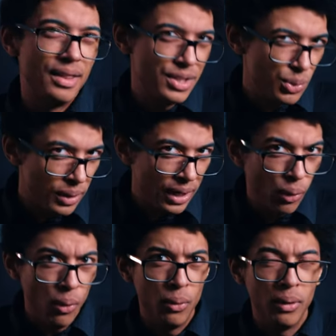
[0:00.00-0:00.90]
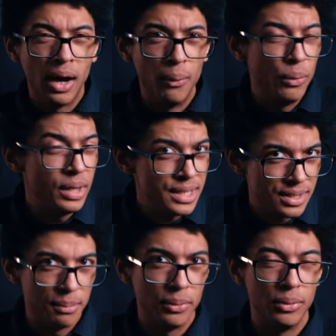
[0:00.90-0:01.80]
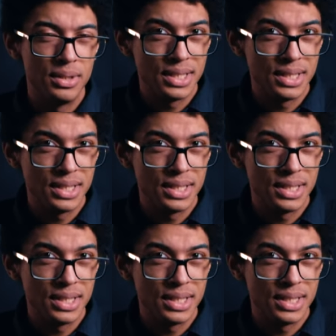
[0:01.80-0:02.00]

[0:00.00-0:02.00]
This is what I call a reasonable